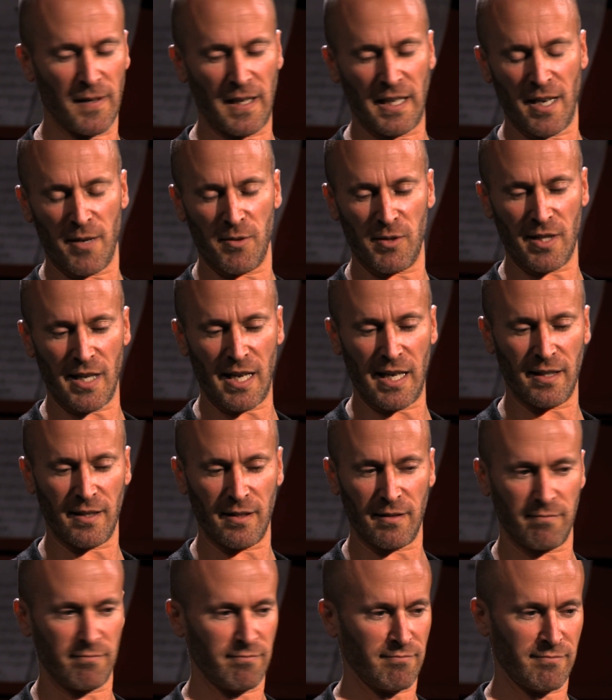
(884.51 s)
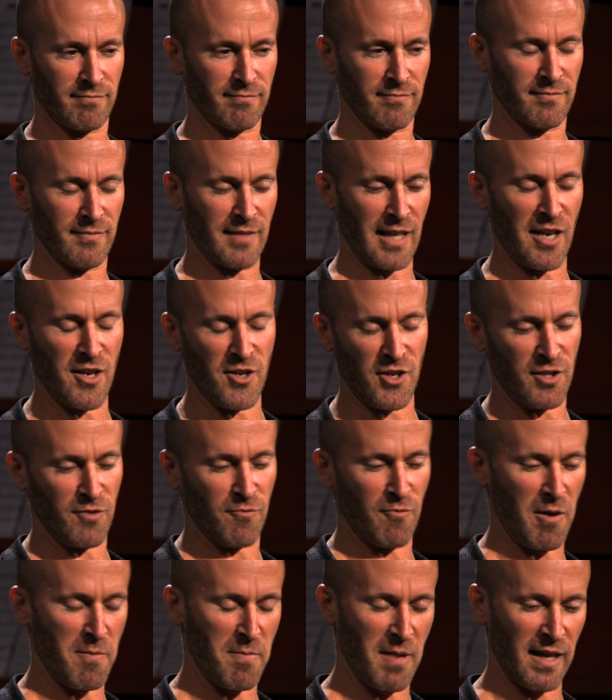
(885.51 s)
And I was like, I
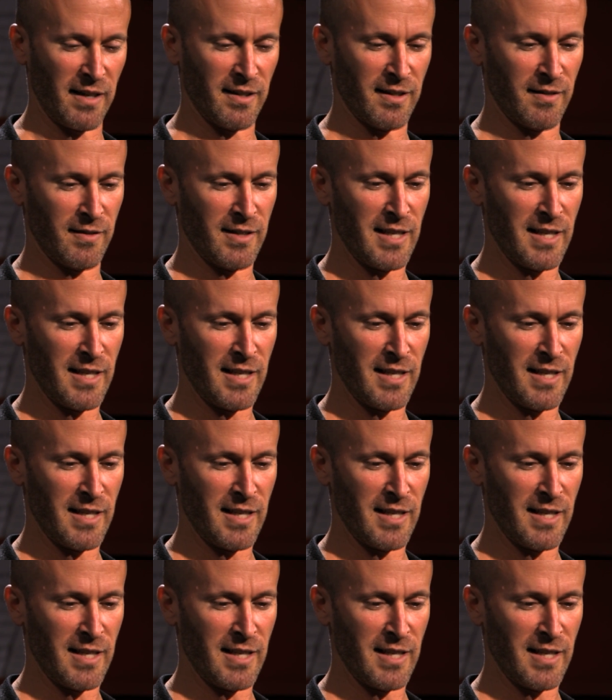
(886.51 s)
just wrote back,